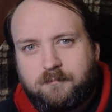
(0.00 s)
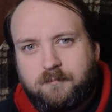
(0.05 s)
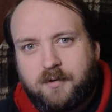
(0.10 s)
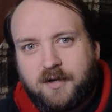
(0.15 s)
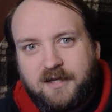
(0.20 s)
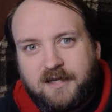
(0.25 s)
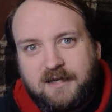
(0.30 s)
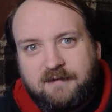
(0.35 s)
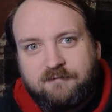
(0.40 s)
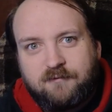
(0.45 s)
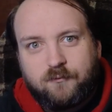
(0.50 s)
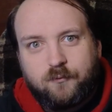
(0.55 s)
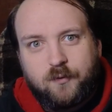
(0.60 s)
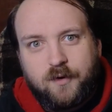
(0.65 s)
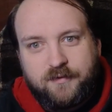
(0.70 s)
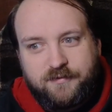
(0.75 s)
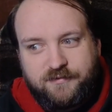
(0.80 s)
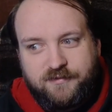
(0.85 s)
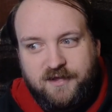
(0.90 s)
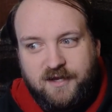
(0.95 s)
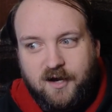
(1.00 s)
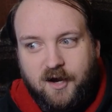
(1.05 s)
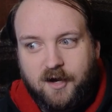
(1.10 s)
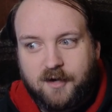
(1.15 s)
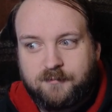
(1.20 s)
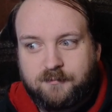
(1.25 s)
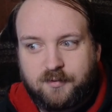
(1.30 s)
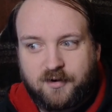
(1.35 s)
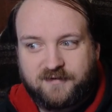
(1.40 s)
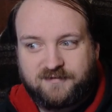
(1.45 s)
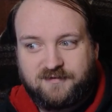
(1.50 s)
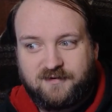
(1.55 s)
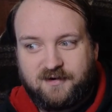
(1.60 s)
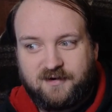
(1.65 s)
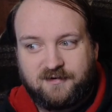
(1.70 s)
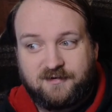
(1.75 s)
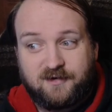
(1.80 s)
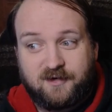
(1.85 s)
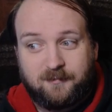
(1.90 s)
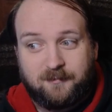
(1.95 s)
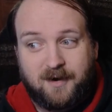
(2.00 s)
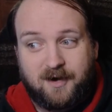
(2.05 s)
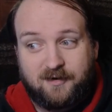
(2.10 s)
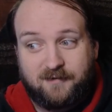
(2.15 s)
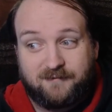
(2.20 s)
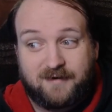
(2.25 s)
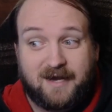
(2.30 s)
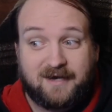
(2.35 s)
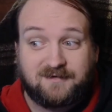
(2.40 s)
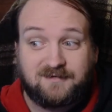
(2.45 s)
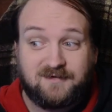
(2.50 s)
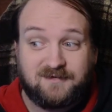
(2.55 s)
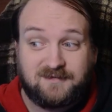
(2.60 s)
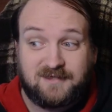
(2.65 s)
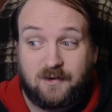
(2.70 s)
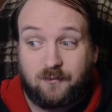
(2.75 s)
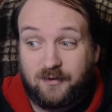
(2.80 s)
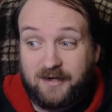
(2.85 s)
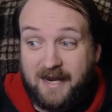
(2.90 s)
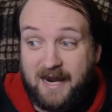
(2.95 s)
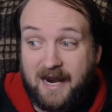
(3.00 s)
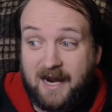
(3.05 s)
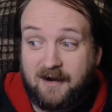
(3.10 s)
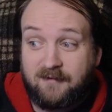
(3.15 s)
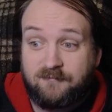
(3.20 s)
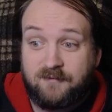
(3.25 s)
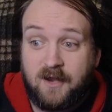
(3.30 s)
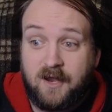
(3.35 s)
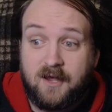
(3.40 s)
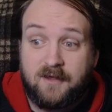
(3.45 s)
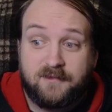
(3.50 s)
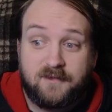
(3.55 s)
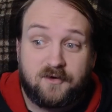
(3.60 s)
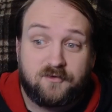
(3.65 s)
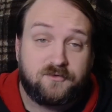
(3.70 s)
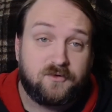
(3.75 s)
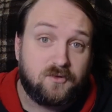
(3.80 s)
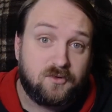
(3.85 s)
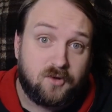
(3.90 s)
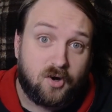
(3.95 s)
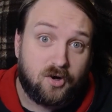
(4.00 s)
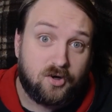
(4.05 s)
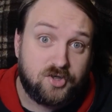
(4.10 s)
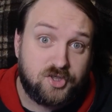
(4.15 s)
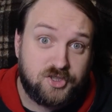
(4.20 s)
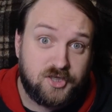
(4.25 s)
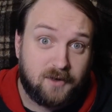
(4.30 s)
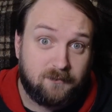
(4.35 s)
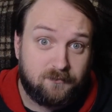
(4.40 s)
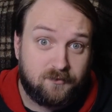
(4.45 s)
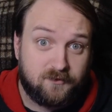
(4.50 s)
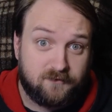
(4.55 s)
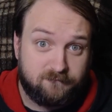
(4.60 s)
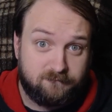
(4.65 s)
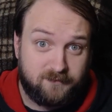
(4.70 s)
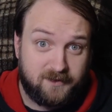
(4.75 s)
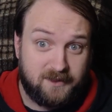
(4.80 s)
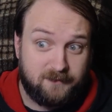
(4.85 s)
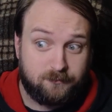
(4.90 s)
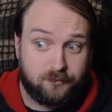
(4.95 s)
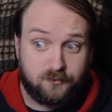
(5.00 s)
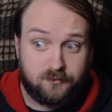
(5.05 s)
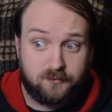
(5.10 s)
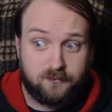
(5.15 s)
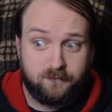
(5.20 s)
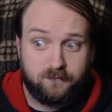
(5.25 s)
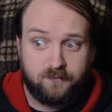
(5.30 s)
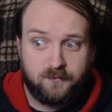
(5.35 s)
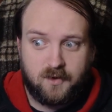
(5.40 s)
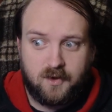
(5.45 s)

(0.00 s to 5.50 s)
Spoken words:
But even with the unprecedented amount of access that we have, there's a large number of people